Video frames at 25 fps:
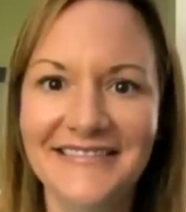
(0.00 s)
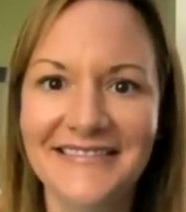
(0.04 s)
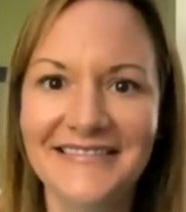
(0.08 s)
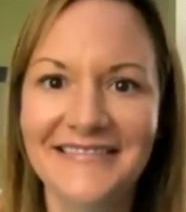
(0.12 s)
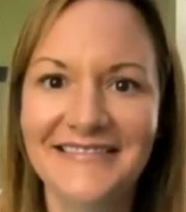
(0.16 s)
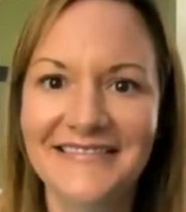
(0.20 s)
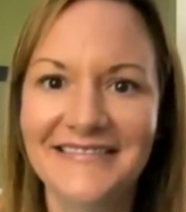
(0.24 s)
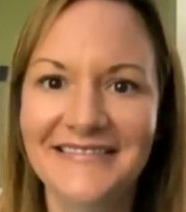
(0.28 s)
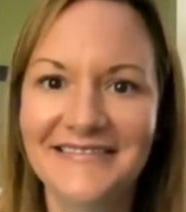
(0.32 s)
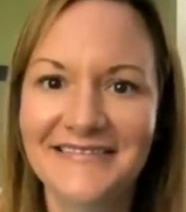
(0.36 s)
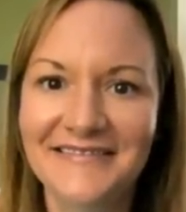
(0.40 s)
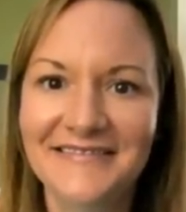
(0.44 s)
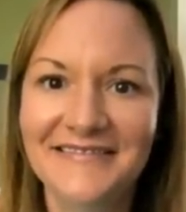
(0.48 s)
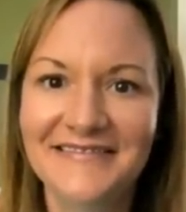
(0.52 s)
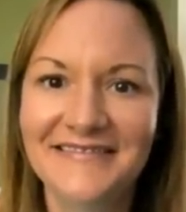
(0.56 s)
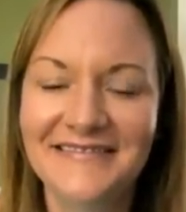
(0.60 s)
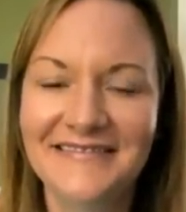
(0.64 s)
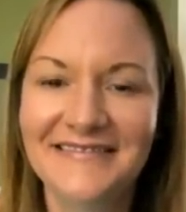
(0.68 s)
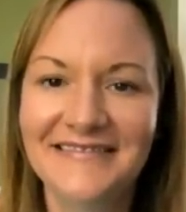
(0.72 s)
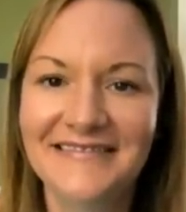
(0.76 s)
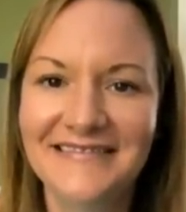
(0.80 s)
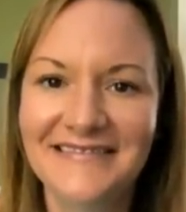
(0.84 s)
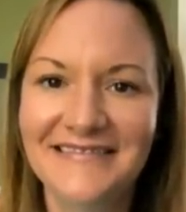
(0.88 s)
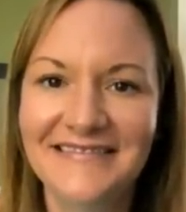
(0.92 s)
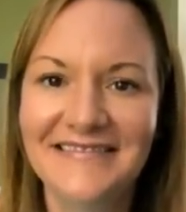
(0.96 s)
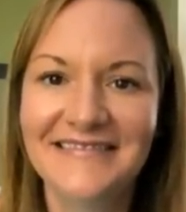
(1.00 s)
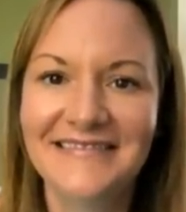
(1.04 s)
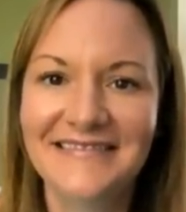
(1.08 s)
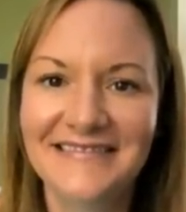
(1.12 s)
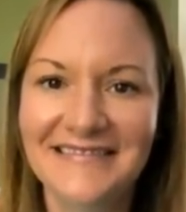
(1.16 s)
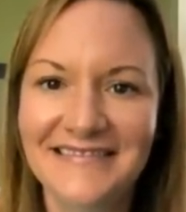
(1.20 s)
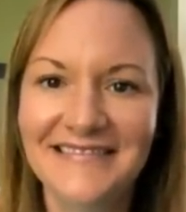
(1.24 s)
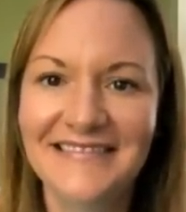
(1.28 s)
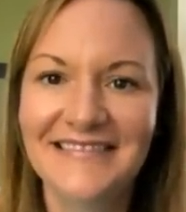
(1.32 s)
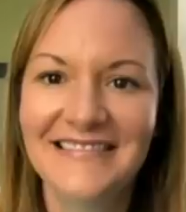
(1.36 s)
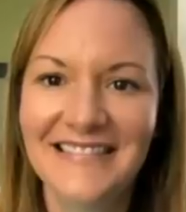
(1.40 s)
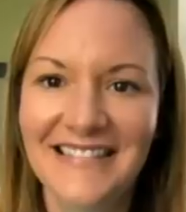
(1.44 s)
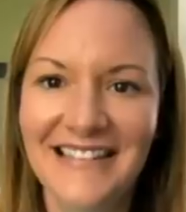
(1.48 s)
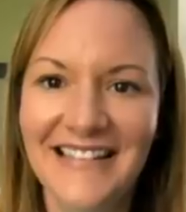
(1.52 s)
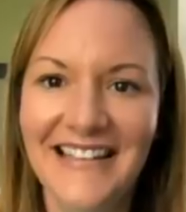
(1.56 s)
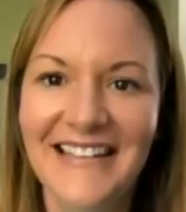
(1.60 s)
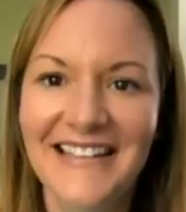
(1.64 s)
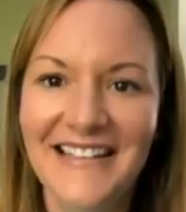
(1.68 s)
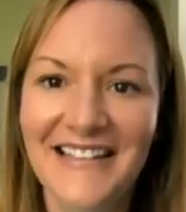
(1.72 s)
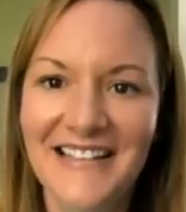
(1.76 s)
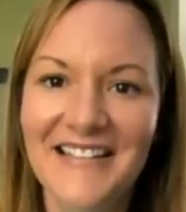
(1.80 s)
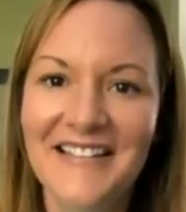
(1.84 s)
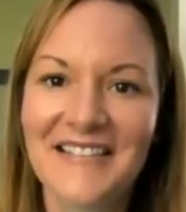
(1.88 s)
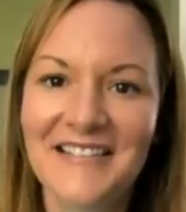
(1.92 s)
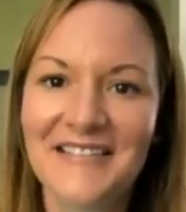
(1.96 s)

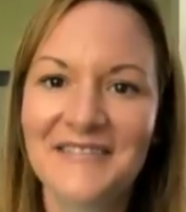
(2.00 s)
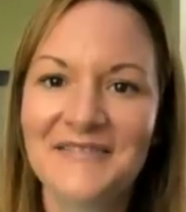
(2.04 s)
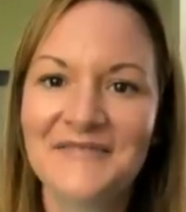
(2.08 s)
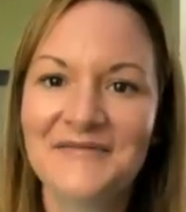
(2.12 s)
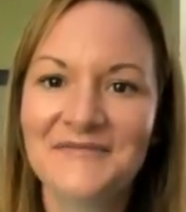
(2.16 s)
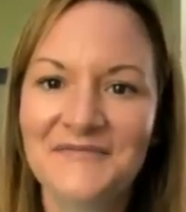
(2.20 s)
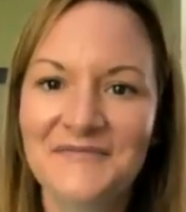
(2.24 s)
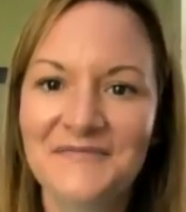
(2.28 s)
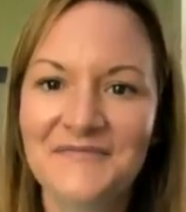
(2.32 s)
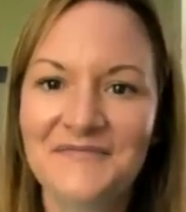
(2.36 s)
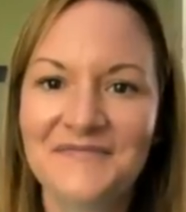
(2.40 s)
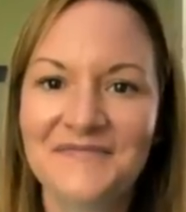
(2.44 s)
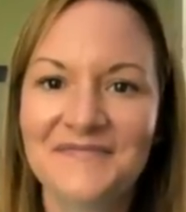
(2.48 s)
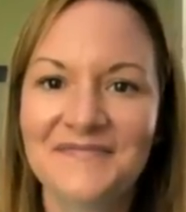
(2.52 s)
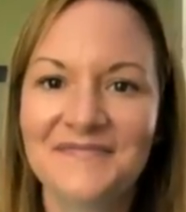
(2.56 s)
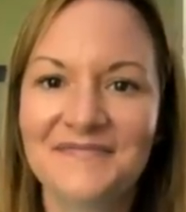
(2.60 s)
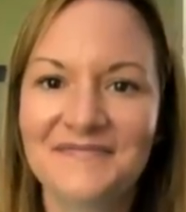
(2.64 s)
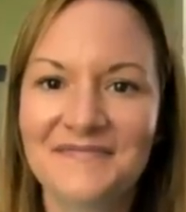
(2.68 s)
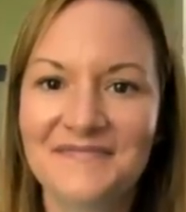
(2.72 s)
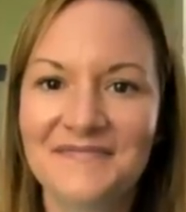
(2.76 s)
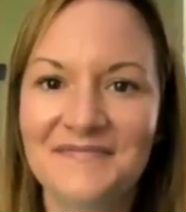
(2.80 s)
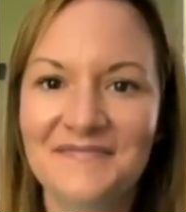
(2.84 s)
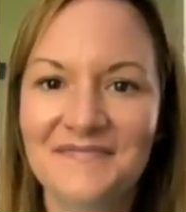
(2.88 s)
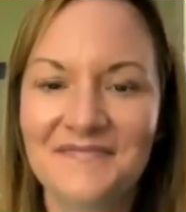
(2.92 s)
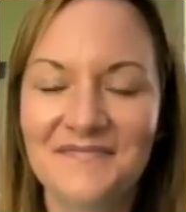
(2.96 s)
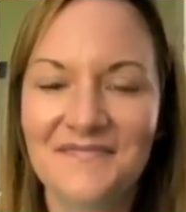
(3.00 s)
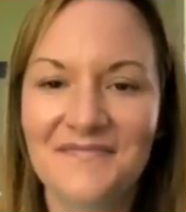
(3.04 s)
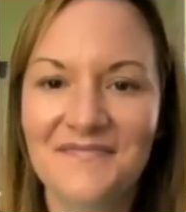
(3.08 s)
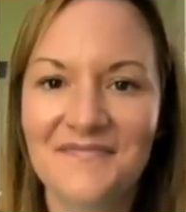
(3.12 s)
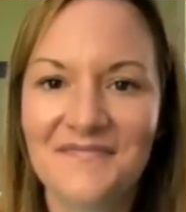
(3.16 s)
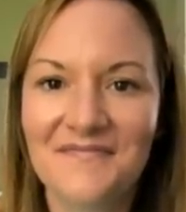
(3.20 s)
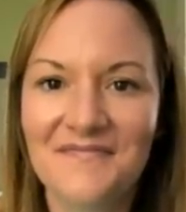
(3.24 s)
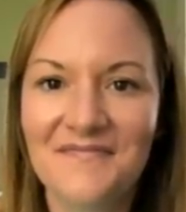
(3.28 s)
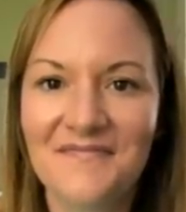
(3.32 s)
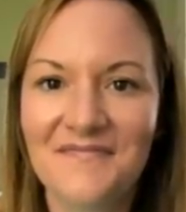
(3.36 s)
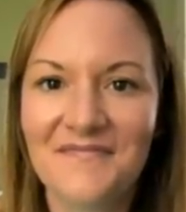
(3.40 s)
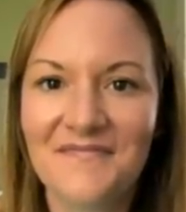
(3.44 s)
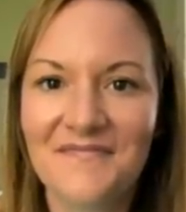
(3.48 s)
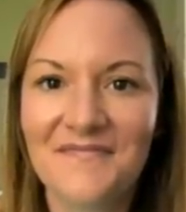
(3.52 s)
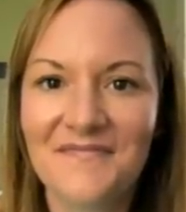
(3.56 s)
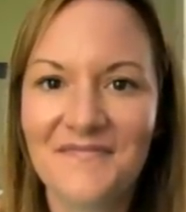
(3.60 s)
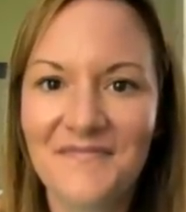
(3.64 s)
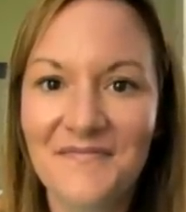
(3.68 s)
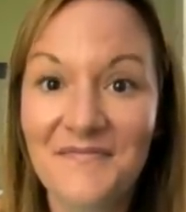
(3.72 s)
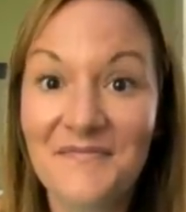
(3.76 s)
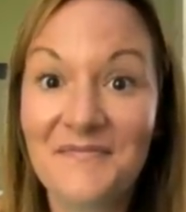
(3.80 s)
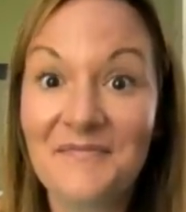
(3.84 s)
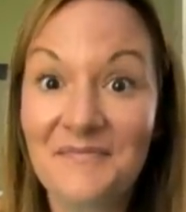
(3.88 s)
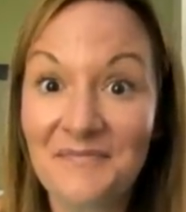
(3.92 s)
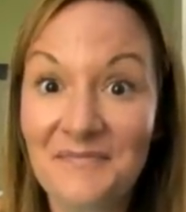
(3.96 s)

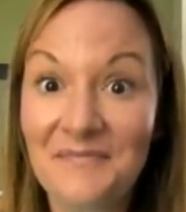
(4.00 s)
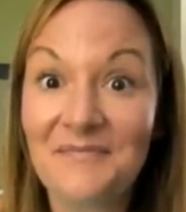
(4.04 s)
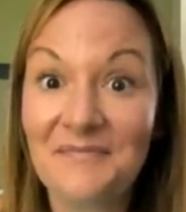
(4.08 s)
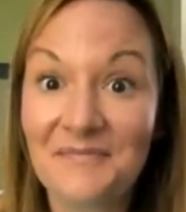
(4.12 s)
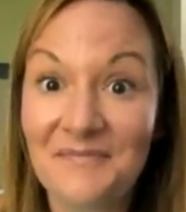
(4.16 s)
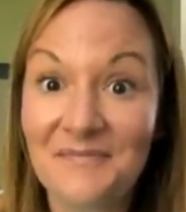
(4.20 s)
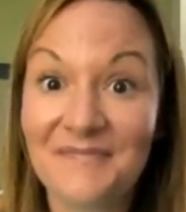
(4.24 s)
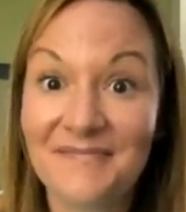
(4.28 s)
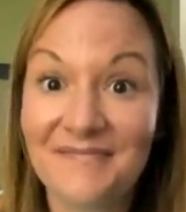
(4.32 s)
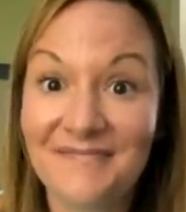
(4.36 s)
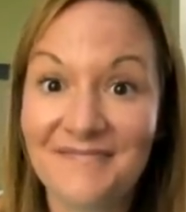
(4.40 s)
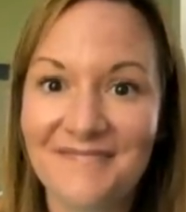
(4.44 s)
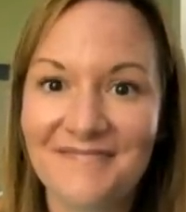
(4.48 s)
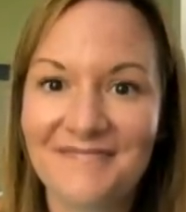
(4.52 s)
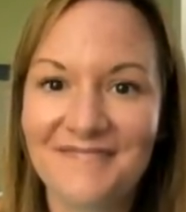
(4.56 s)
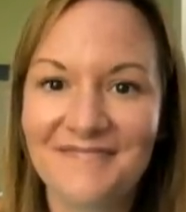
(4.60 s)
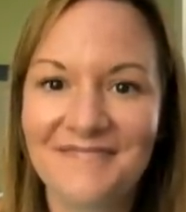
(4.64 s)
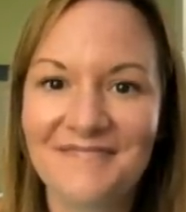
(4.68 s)
This person isn't speaking.